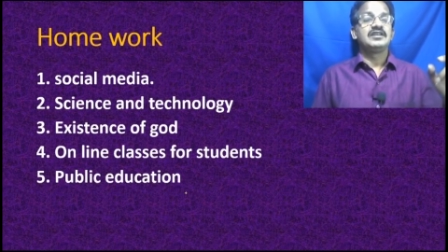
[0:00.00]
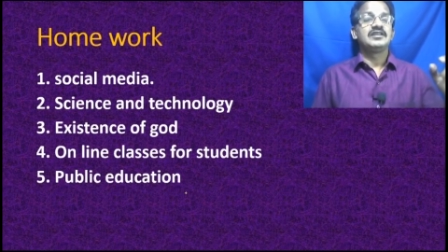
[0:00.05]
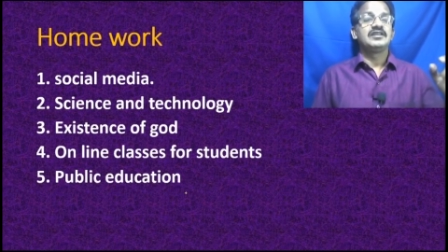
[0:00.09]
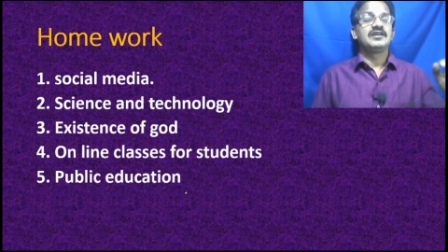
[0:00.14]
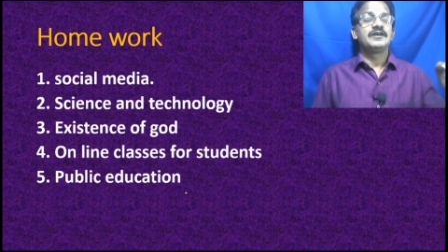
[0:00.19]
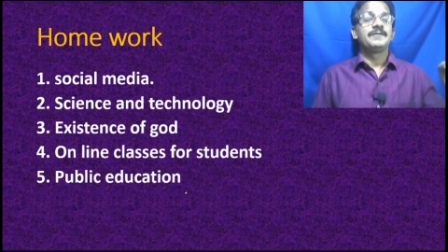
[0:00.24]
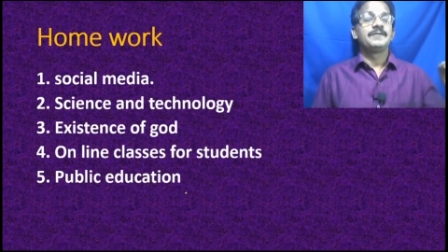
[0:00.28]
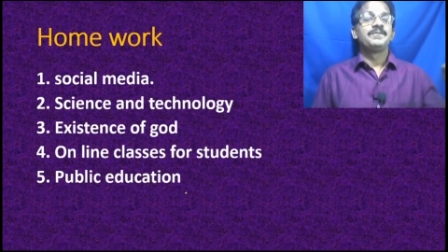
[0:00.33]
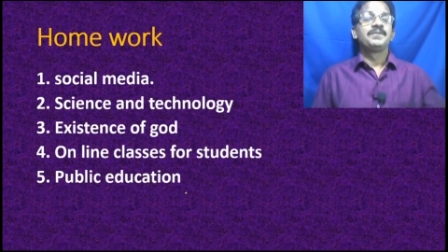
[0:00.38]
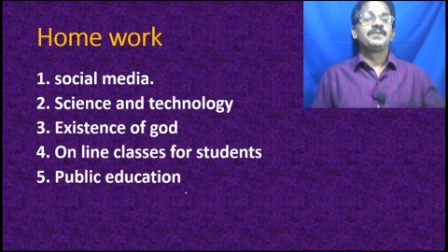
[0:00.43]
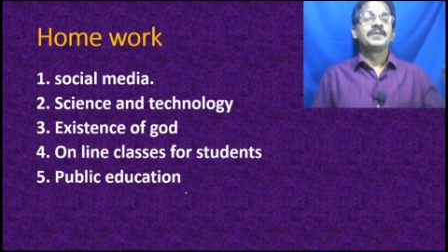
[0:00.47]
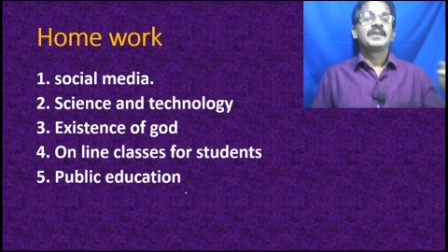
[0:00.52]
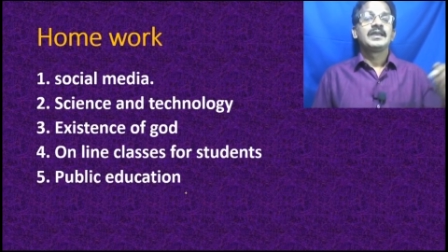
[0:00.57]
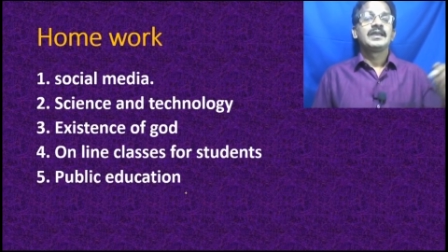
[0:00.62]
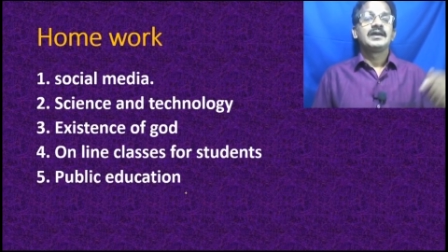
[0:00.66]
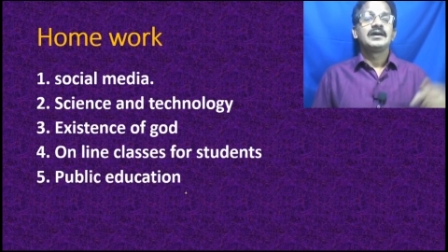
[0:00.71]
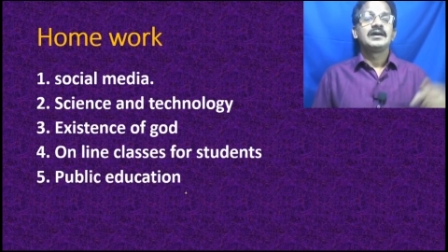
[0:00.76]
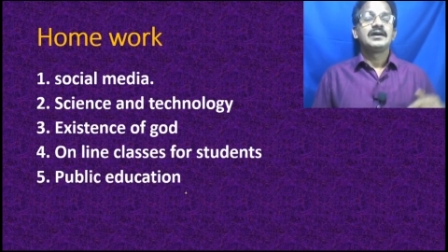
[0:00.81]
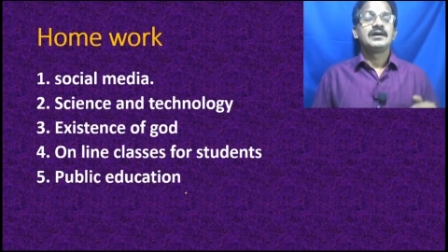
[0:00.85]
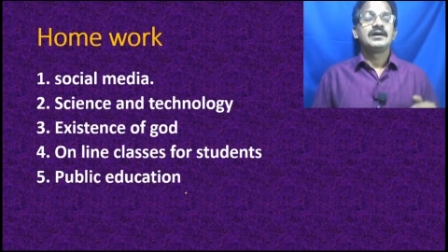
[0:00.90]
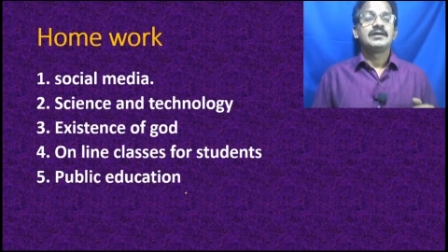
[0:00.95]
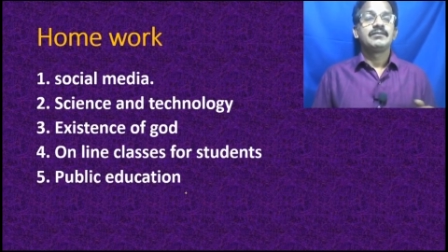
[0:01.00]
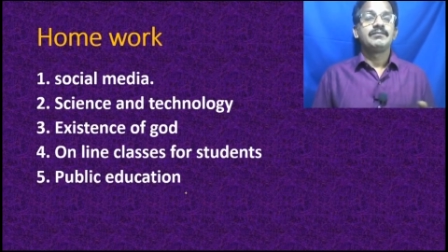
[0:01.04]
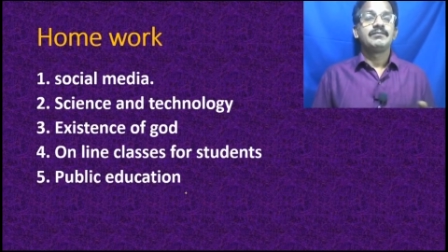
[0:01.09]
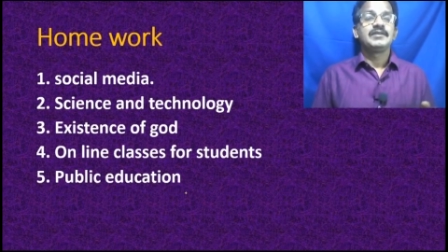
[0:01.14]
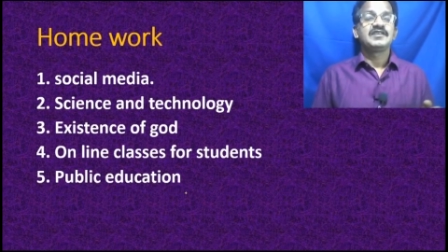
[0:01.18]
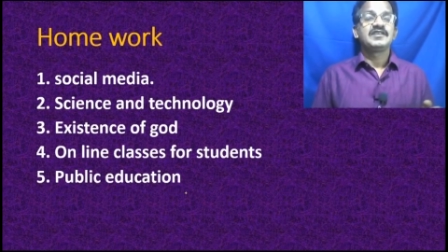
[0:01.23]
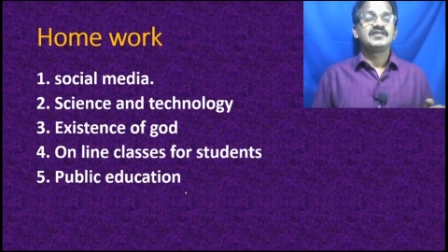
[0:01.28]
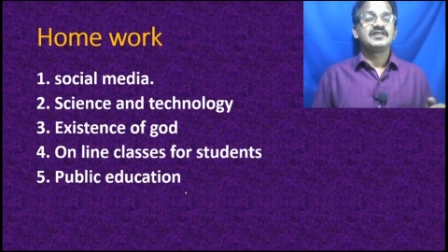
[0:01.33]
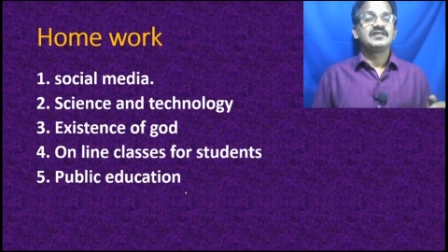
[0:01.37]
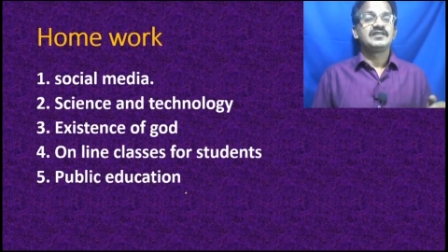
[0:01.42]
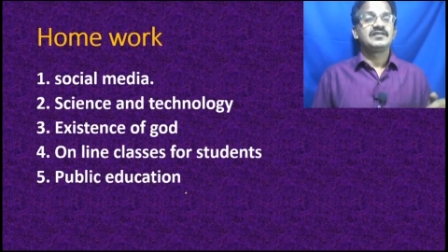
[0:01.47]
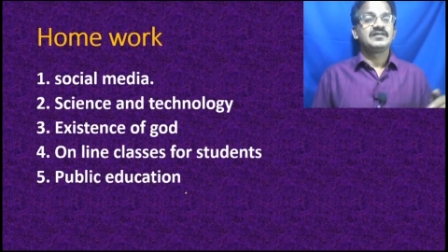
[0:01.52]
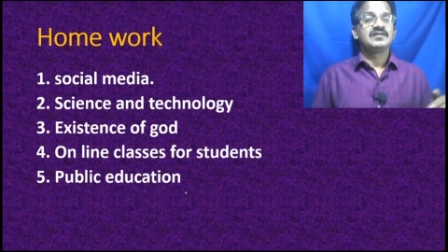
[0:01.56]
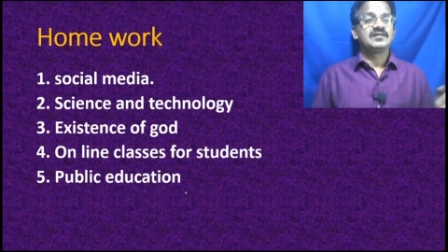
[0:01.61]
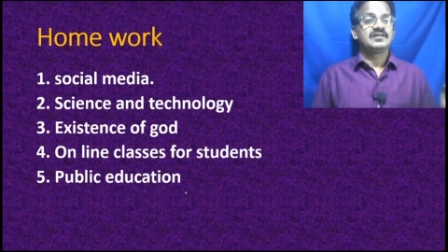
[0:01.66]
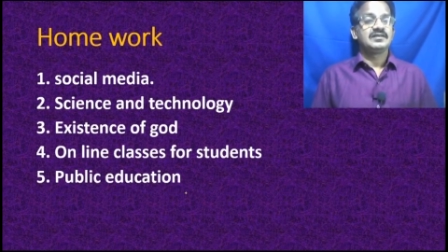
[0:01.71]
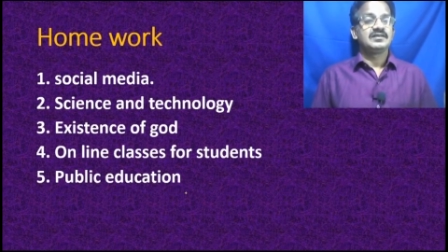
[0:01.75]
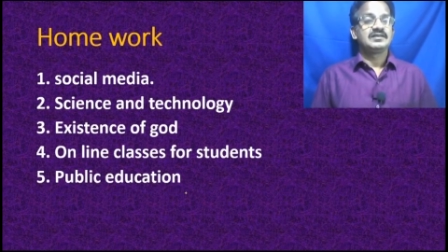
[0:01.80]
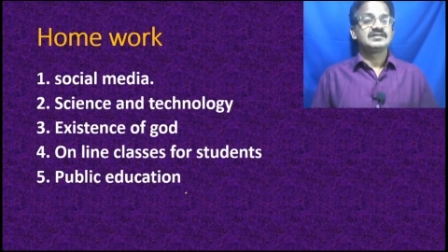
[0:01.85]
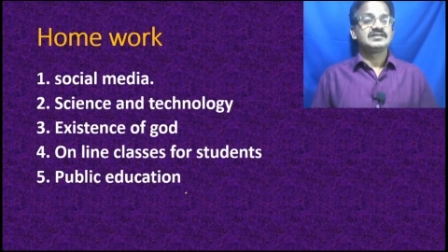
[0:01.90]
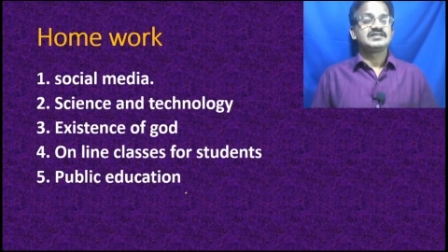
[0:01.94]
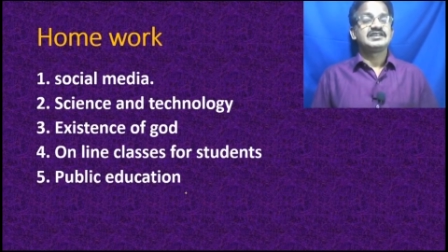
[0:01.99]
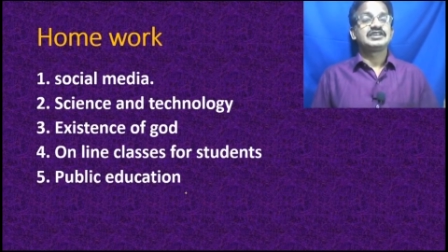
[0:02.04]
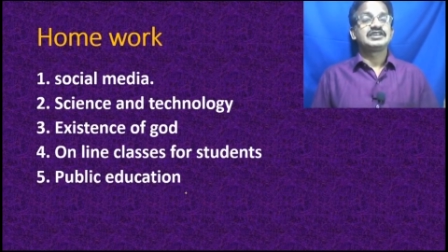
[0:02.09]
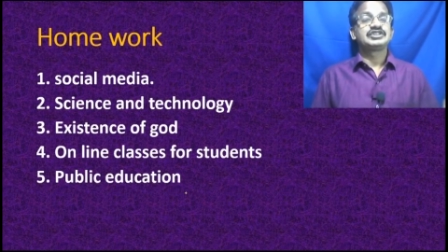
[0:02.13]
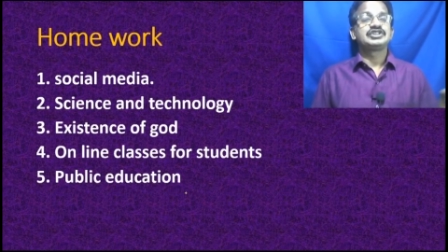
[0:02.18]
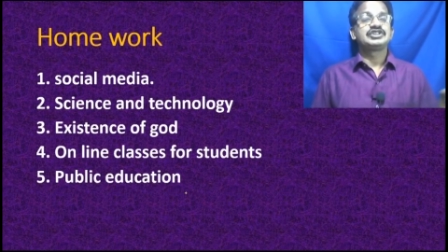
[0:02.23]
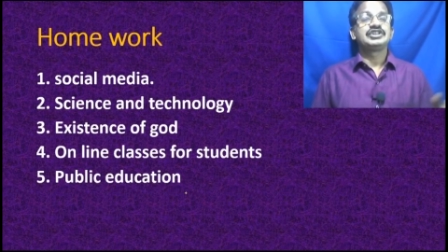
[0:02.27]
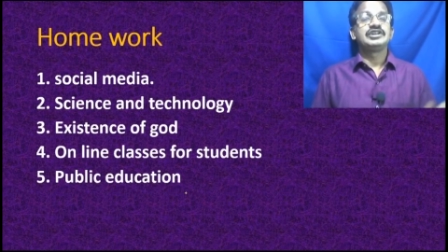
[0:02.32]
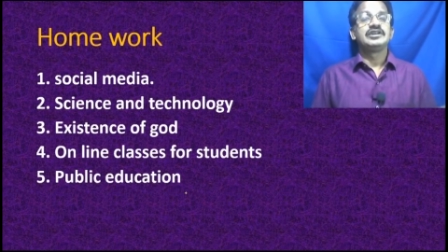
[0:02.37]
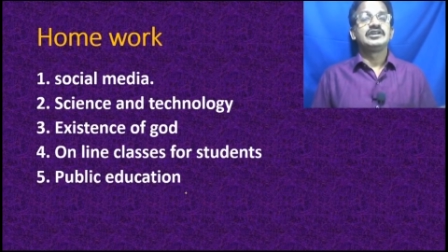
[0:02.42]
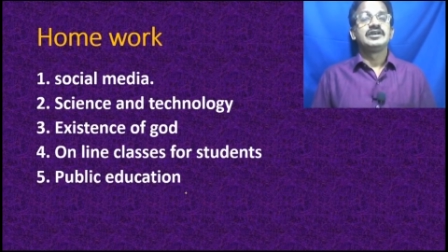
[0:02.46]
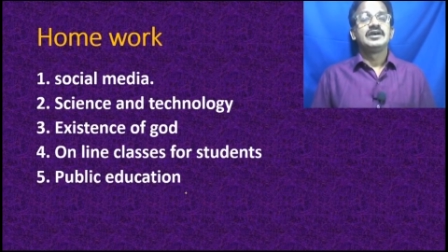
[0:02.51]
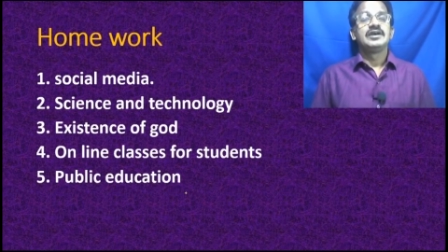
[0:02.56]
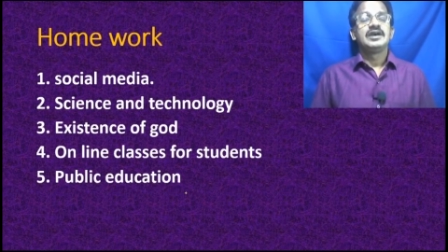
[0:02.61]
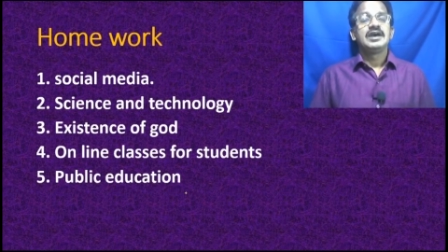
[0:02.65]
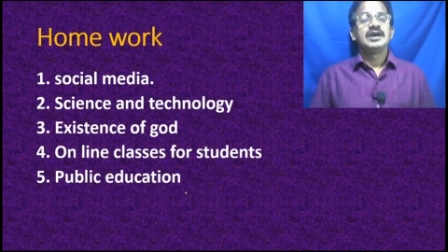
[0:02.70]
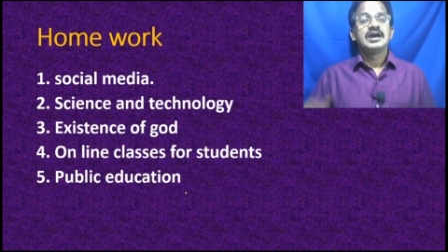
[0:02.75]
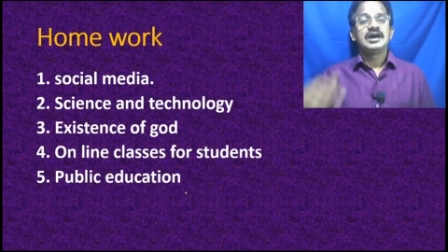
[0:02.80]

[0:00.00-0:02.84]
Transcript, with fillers: in the uh, message uh, section